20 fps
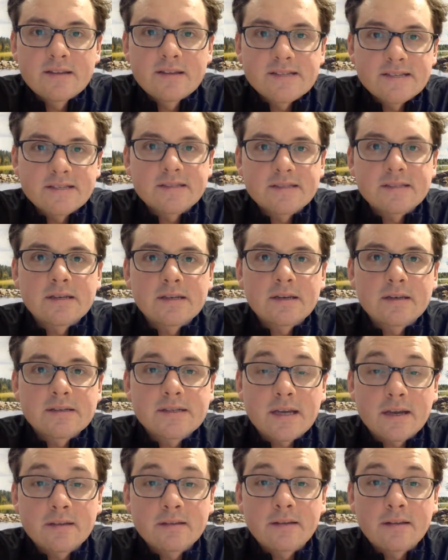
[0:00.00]
This is the
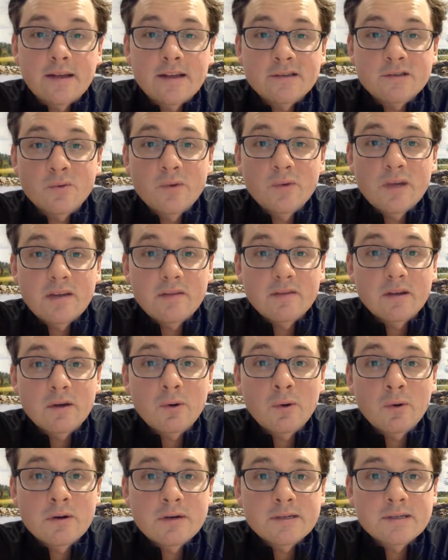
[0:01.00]
second to last week of the
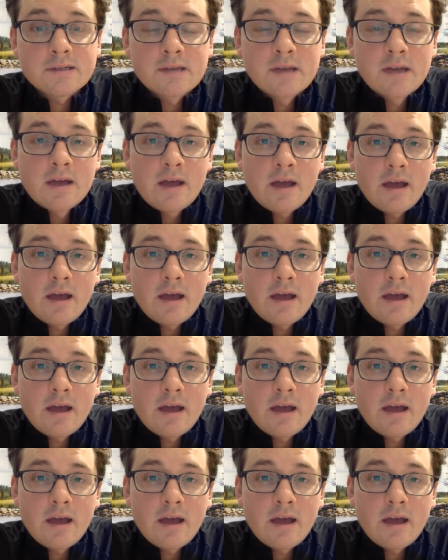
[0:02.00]
course,